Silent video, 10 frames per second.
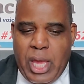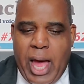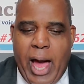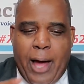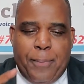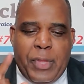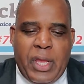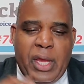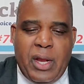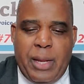Let
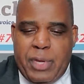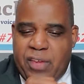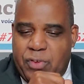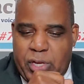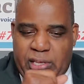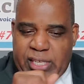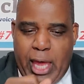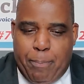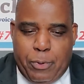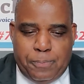me give you an
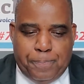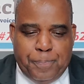example.